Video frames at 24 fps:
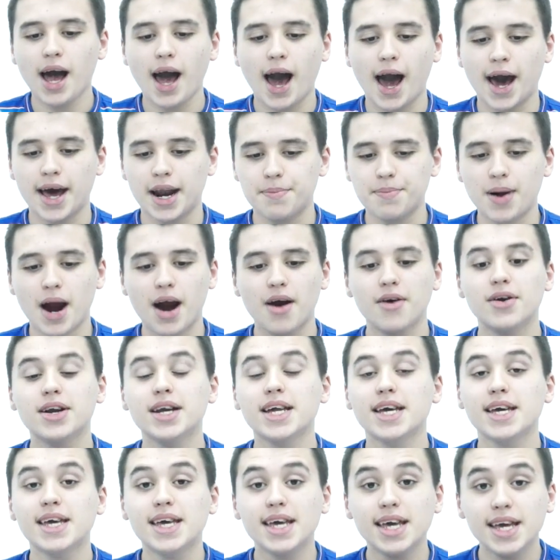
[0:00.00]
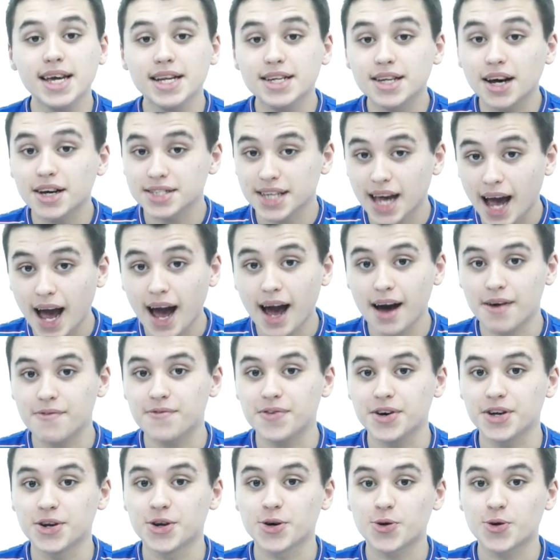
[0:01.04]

And apparently he does have an